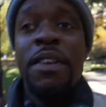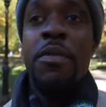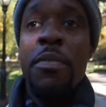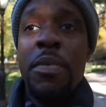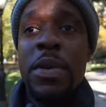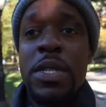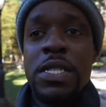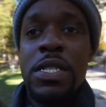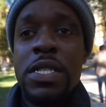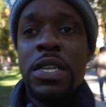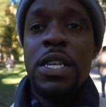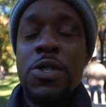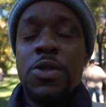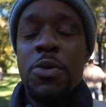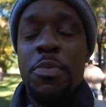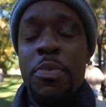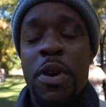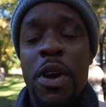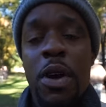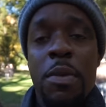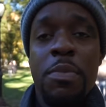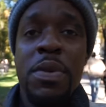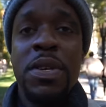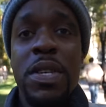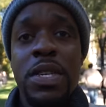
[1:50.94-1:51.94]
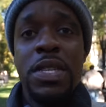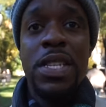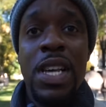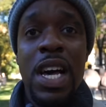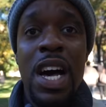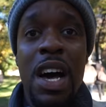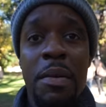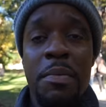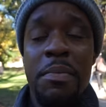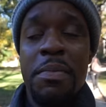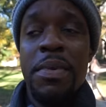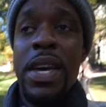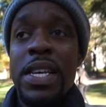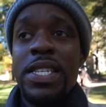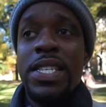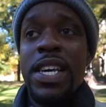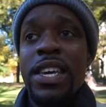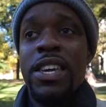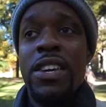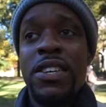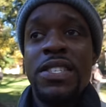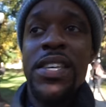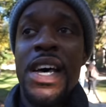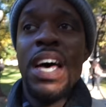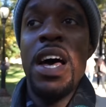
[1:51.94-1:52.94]
never been to Central Park, please come and
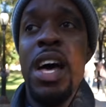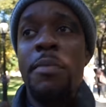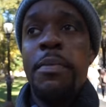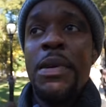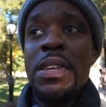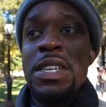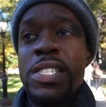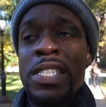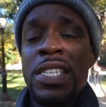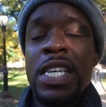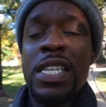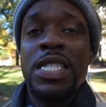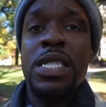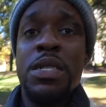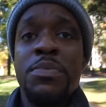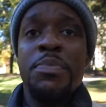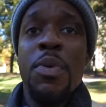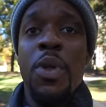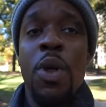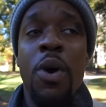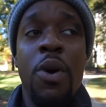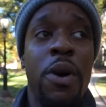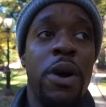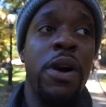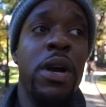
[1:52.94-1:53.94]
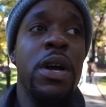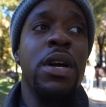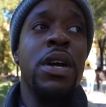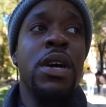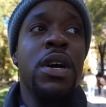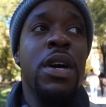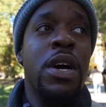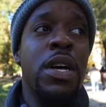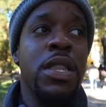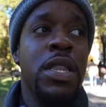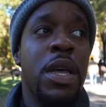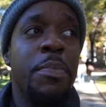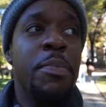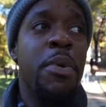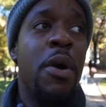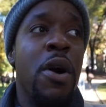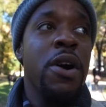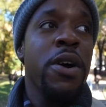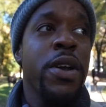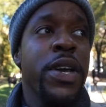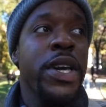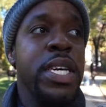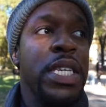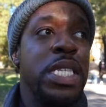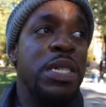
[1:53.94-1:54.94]
take your time and just explore. The
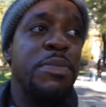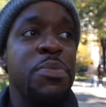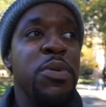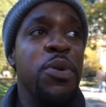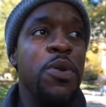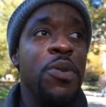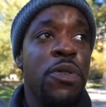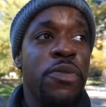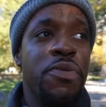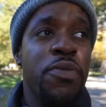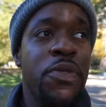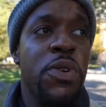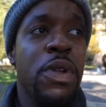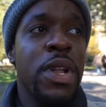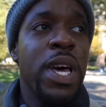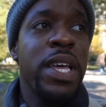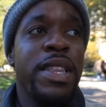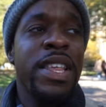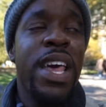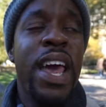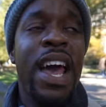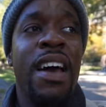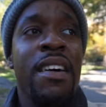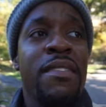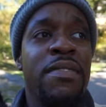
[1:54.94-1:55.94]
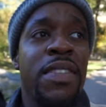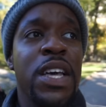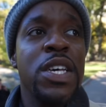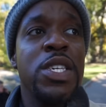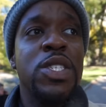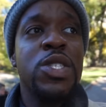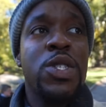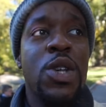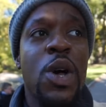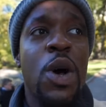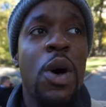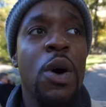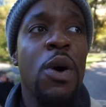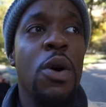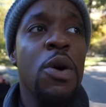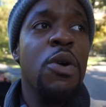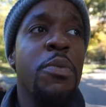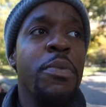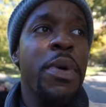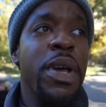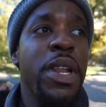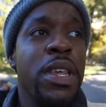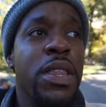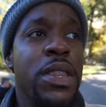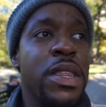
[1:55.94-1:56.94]
park is beautiful. Like they have like
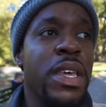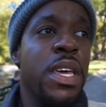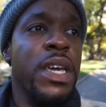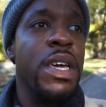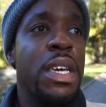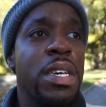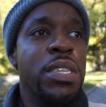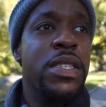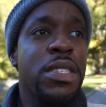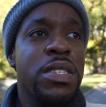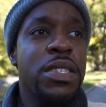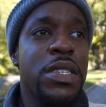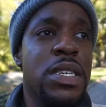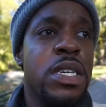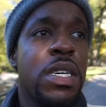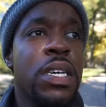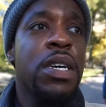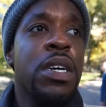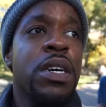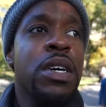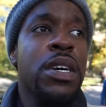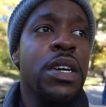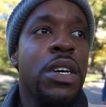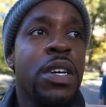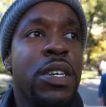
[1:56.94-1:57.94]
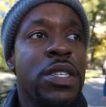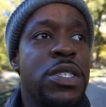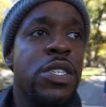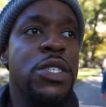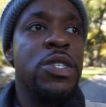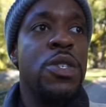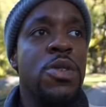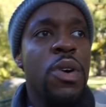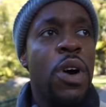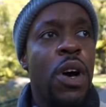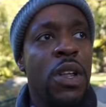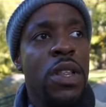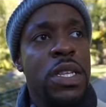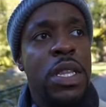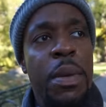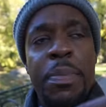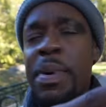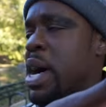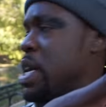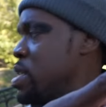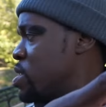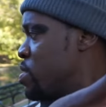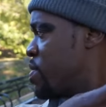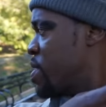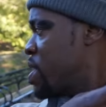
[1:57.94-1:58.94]
so many things to do. Oh look the
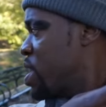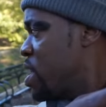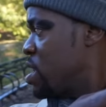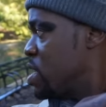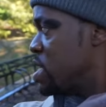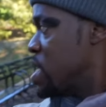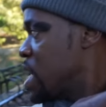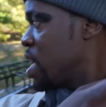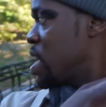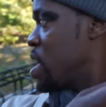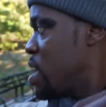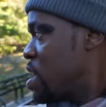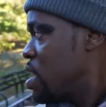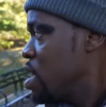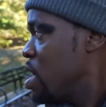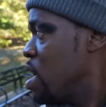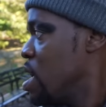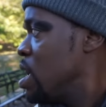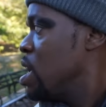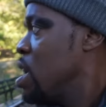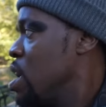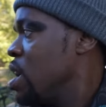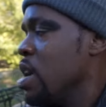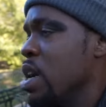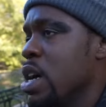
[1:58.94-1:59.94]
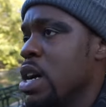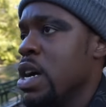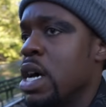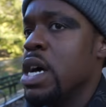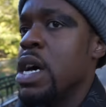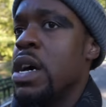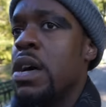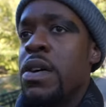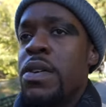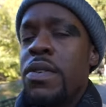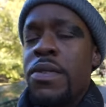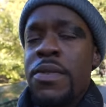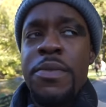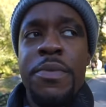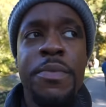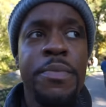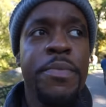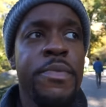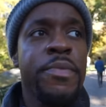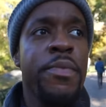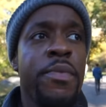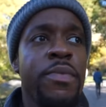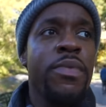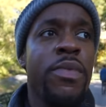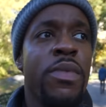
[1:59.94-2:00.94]
pond's over there. Is that it? No, but that's
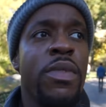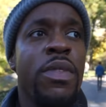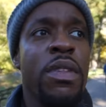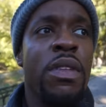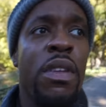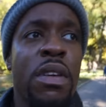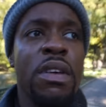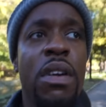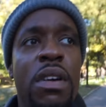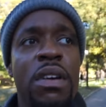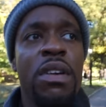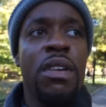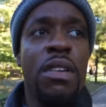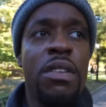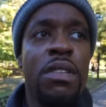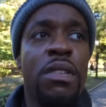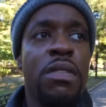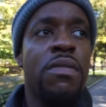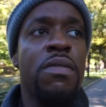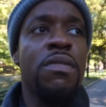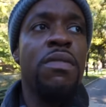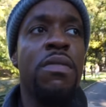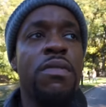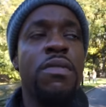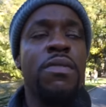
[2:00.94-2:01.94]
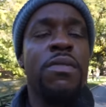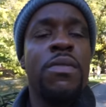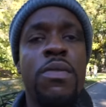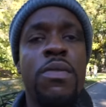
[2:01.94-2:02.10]
not it. That's uh. Oh. it. I don't